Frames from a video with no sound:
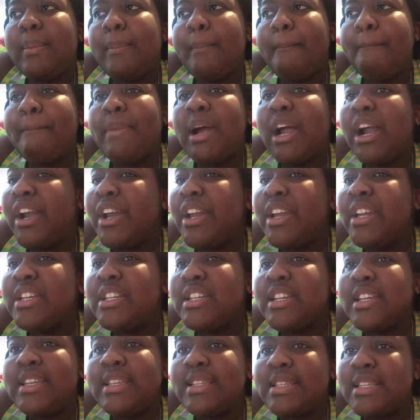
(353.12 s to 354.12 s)

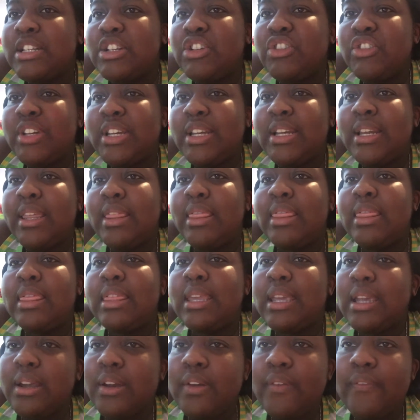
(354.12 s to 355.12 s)
marriage isn't really
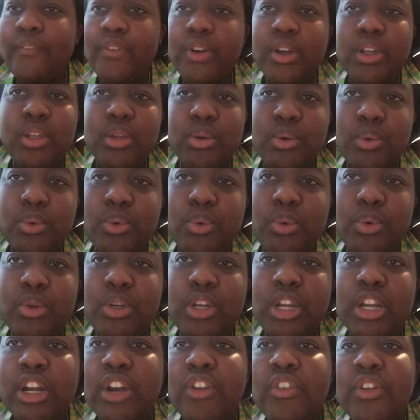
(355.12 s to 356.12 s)
there for you.
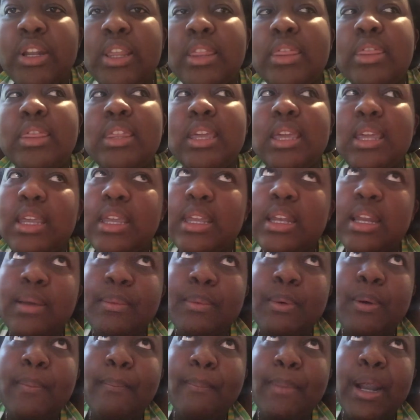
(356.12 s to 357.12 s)
You're not really thinking
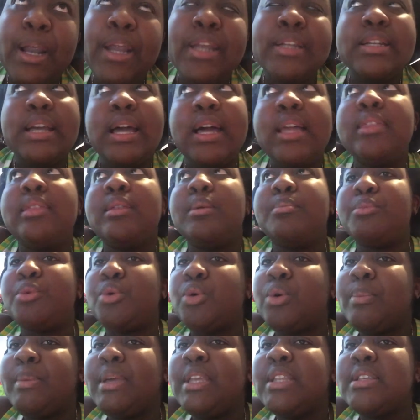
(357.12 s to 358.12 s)
about marriage at the
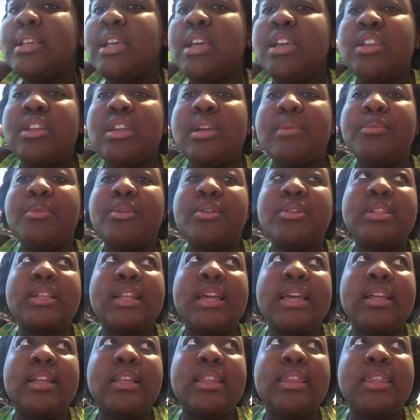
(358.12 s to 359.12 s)
moment. You're most
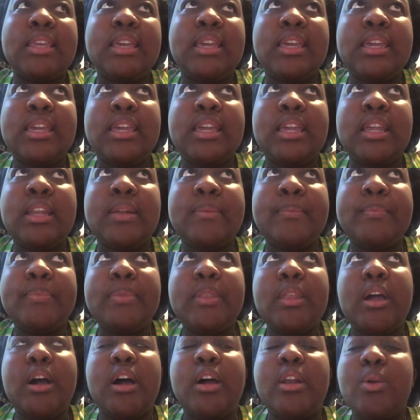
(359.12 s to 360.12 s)
likely thinking
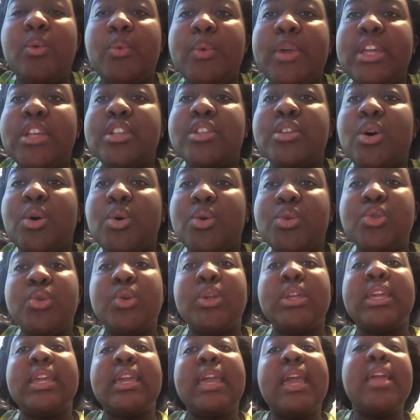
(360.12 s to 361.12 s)
on ways how to
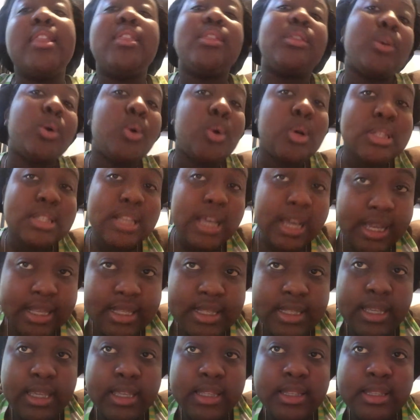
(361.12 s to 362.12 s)
get those
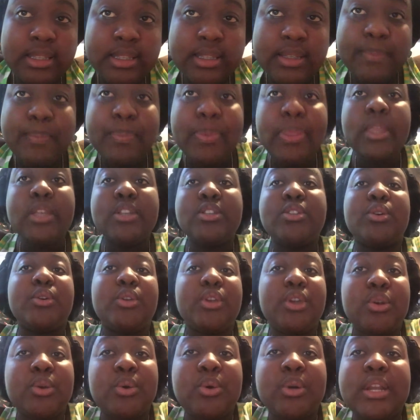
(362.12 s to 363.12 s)
assets, so
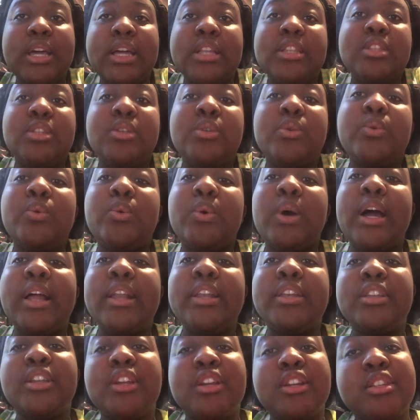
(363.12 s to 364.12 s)
you know that you
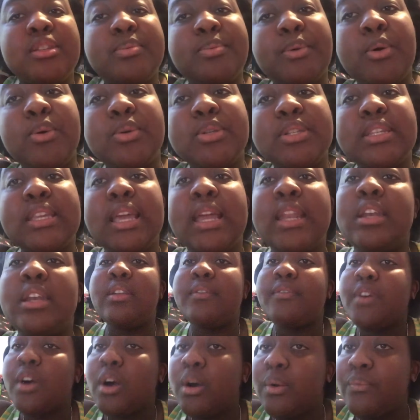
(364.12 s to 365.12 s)
and your spouse can
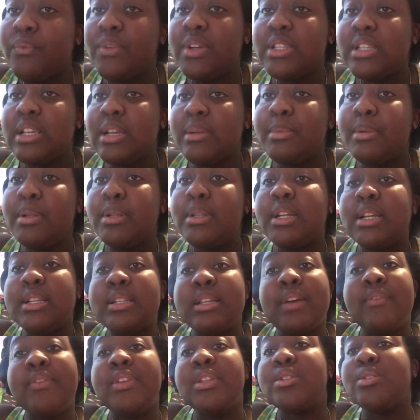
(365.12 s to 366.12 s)
comfortable, not
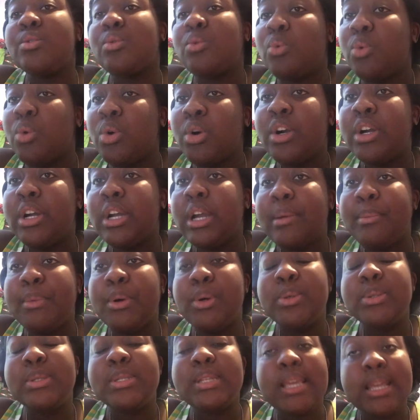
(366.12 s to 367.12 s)
having to worry
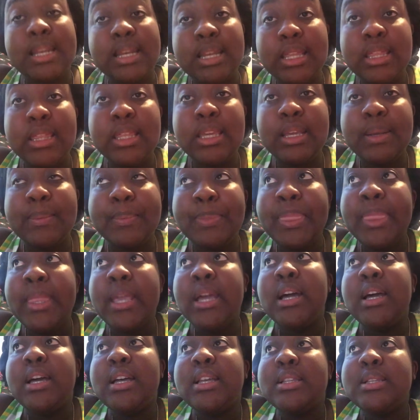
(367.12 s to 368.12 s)
about anything.
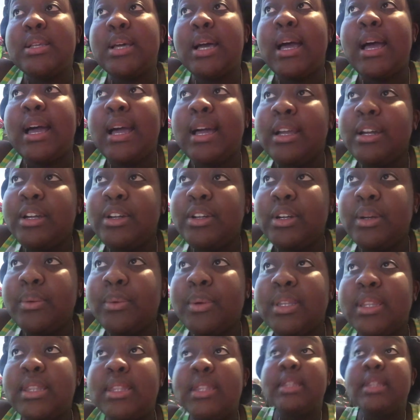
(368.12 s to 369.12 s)
So I agree with